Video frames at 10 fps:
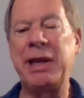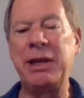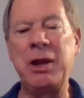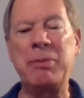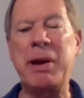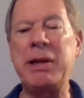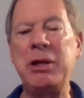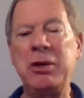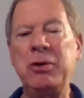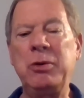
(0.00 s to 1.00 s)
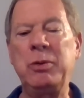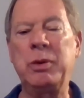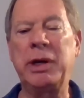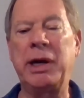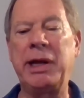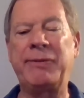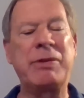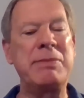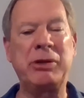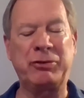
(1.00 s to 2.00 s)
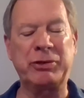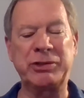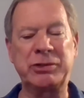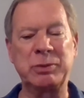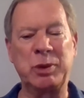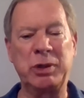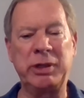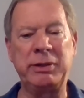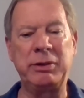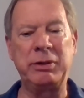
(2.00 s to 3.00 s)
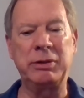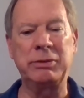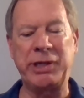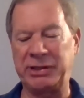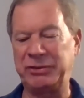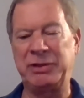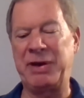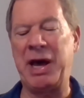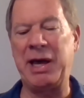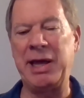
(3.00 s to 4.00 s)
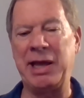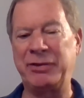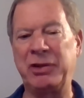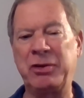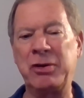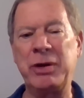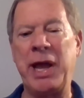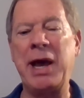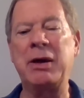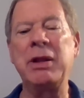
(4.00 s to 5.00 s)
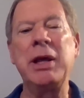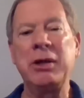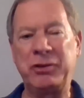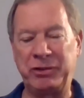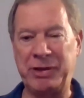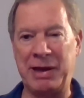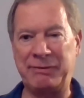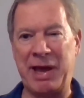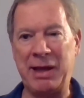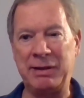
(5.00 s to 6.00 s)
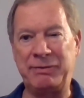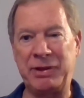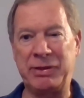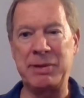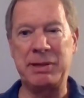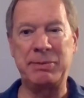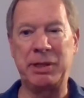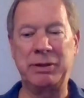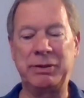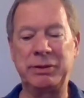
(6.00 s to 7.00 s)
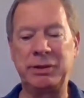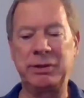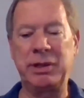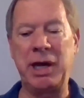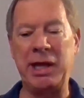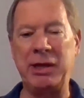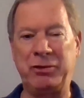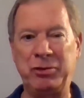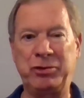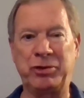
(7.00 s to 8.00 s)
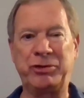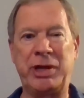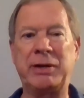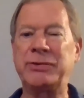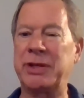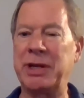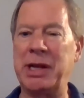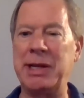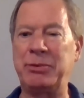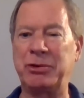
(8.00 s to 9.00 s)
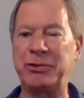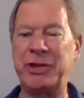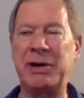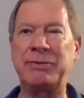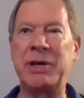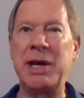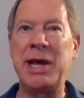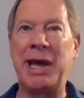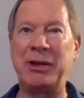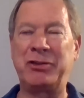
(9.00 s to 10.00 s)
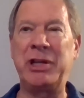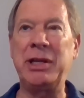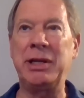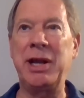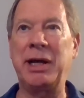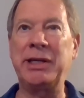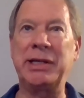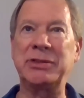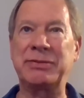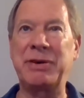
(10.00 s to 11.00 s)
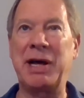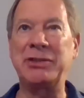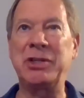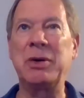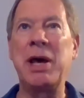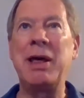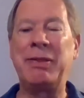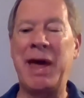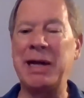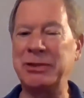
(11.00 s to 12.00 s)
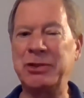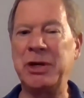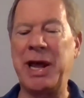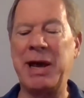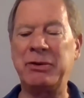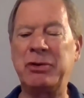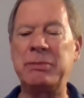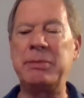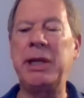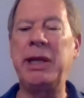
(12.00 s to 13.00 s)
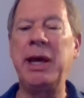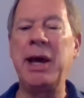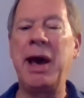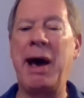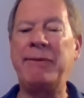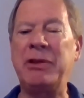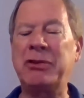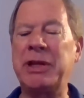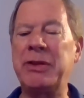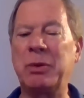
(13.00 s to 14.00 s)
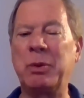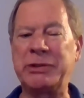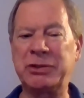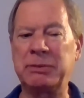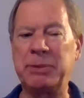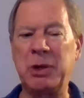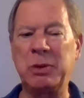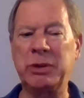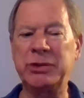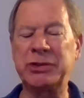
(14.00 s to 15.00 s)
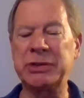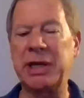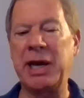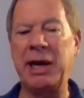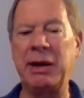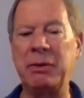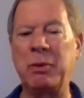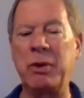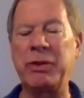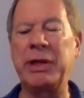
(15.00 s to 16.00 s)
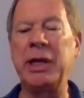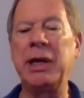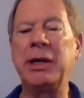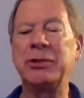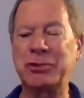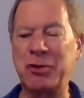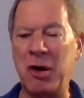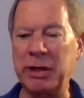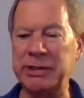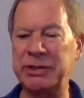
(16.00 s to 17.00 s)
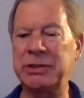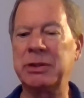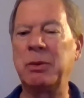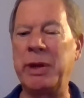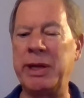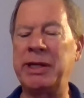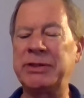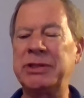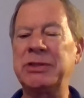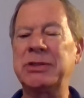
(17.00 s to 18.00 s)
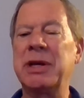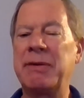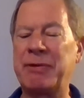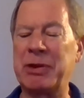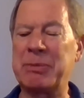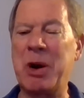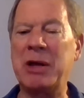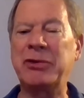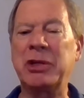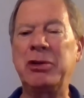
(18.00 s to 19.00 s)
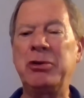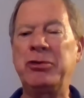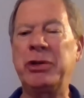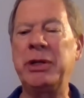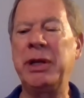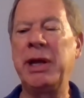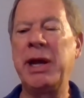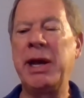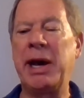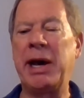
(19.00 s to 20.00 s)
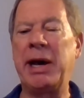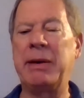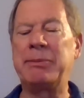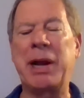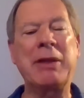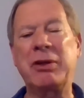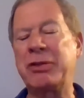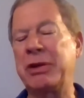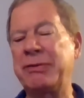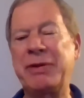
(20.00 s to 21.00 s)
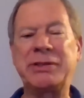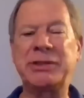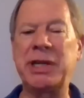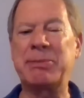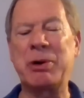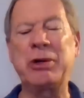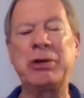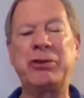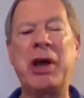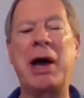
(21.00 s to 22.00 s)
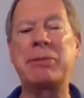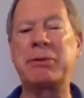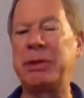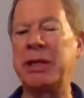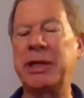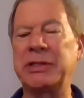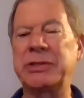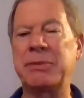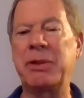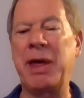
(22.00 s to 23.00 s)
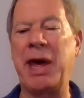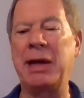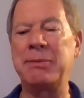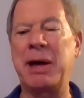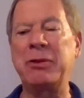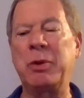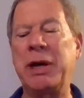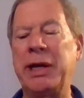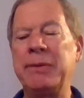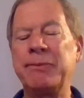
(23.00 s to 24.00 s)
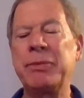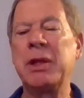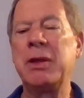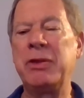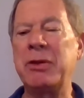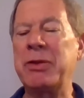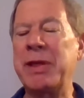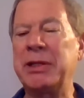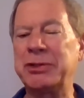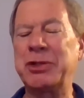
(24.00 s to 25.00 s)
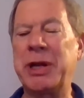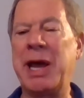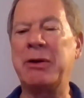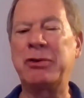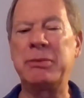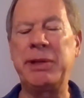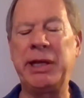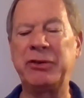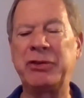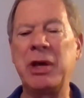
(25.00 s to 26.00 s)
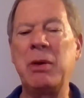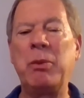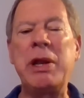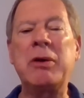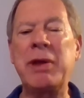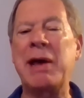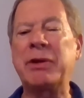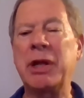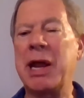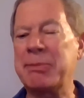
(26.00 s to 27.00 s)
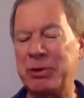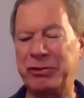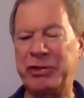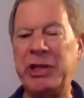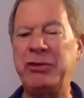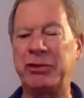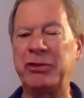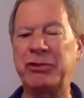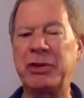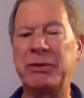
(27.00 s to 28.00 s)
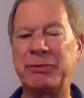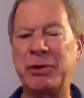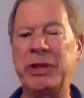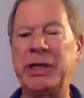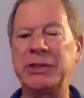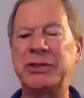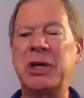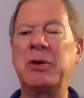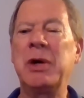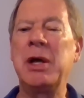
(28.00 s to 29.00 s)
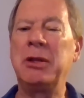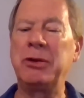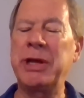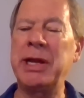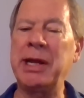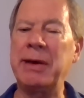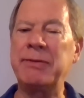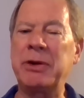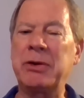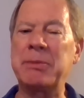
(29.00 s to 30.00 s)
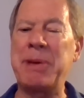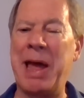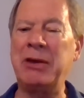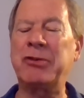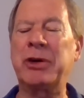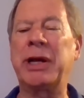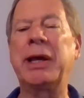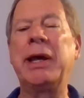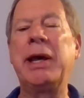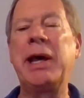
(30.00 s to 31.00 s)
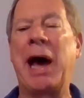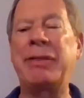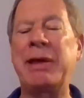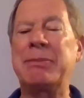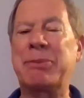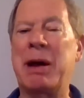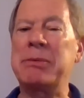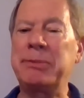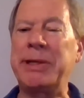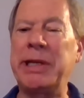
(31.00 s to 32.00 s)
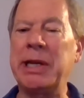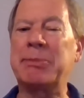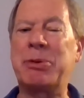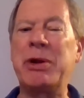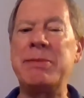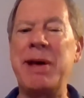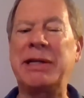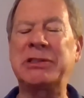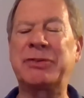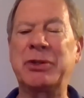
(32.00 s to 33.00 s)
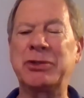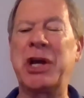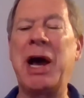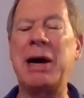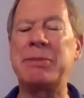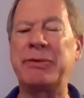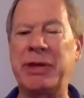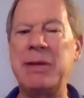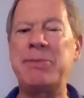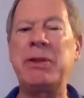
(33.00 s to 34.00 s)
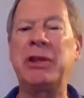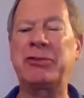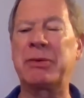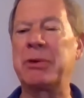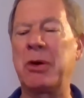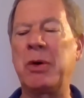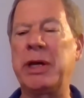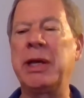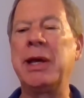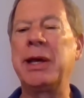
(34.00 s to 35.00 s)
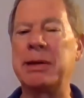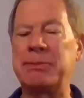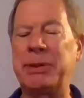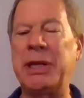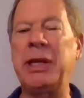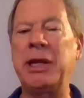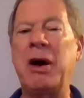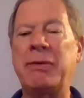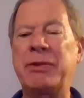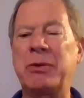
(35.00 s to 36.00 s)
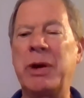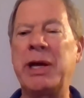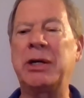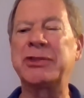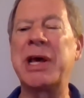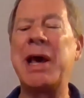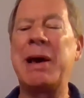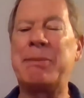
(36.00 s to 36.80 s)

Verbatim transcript: Nobody knew if the mistress would testify. As it turned out, she's got valid Fifth Amendment issues herself and claims herself, and she did not testify. So that stood out to me. Obviously, the whistleblowers were the strongest witnesses for the prosecution, but I thought the defense did a pretty good job of blunting some of that. By the way, the other thing that stood out to me is we don't have a lot of procedures for this. So Lieutenant Governor Patrick, I think, probably did a pretty masterful job of keeping this from going completely off the rails.